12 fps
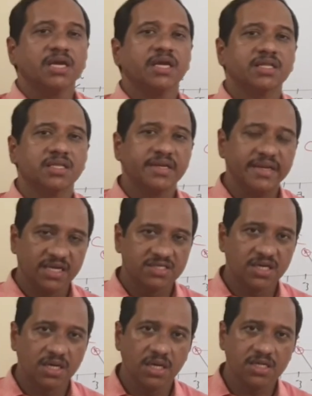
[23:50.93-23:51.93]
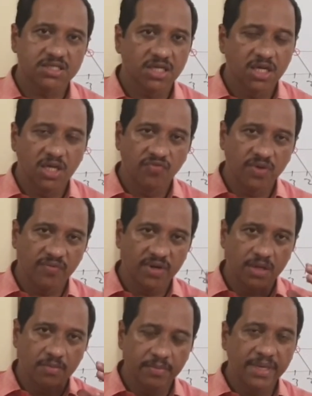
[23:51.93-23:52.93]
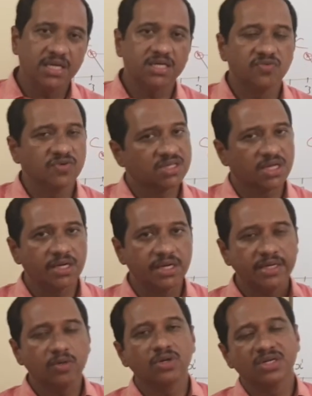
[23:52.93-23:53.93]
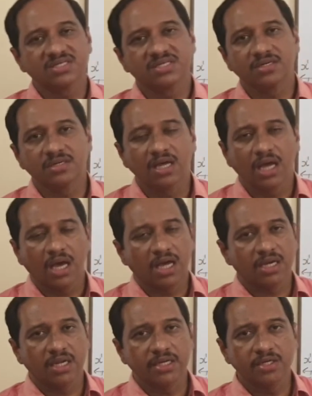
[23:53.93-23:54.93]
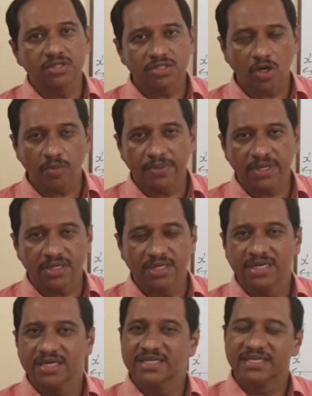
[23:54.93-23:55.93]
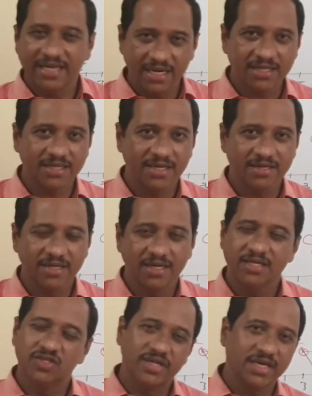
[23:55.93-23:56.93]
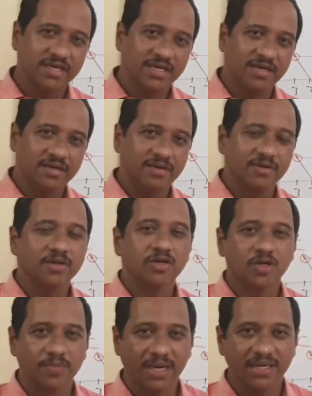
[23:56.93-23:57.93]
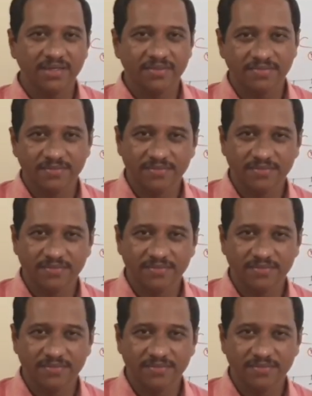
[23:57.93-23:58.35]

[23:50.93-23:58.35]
In the next class, we will meet with a new lesson and a new topic. Till then, take care. Goodbye.